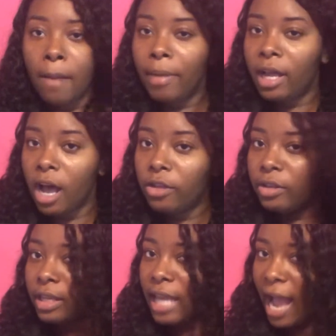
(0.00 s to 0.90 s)
But other
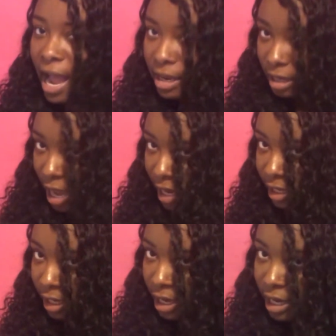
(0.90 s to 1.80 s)
than that,
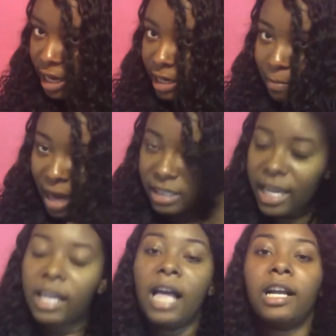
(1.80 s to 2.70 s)
like, it might
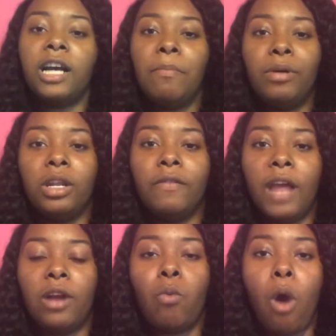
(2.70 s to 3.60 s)
take like a couple of
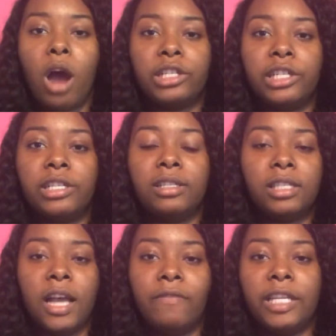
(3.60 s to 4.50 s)
like washes and
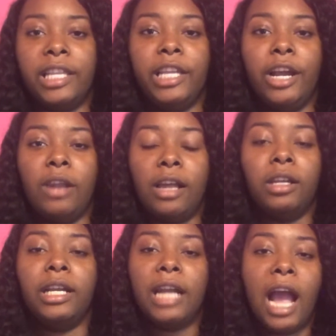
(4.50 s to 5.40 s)
stuff to get the hair like
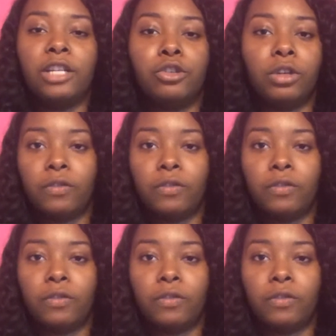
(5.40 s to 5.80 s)
looking natural.